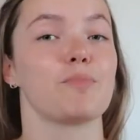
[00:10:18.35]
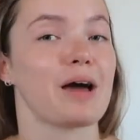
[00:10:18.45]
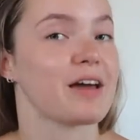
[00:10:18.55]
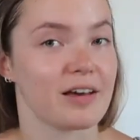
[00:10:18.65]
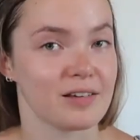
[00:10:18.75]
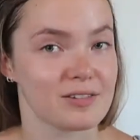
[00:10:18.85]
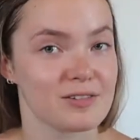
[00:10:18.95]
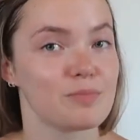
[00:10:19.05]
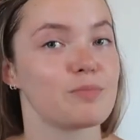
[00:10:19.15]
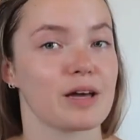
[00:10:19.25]

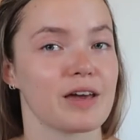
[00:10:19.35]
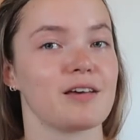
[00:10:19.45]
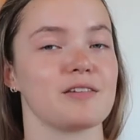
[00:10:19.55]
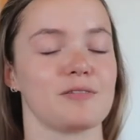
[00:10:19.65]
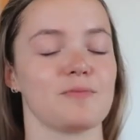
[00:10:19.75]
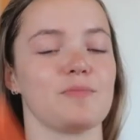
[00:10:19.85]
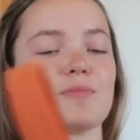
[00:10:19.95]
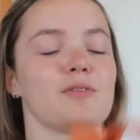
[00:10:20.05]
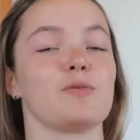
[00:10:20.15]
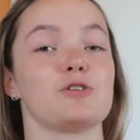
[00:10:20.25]
girls,
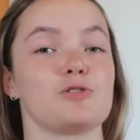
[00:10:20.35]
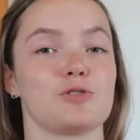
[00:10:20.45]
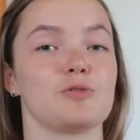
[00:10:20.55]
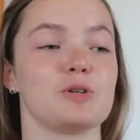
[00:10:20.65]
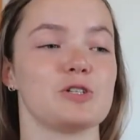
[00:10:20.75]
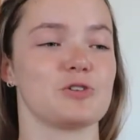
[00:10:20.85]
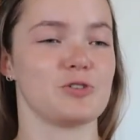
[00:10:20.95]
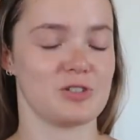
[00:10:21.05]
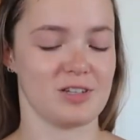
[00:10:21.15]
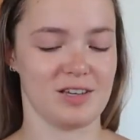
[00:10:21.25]
which is
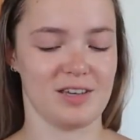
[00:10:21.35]
good.